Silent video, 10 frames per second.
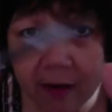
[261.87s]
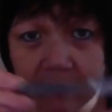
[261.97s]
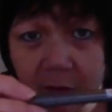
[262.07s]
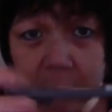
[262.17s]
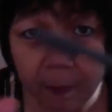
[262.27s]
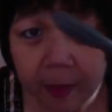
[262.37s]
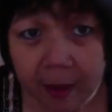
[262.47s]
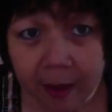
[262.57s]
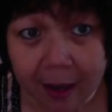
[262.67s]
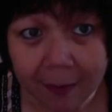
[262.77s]
So
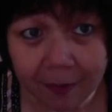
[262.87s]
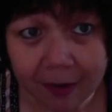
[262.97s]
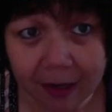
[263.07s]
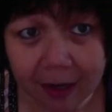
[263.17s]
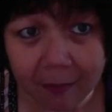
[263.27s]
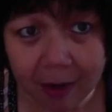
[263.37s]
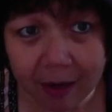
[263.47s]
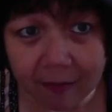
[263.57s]
I'm taking my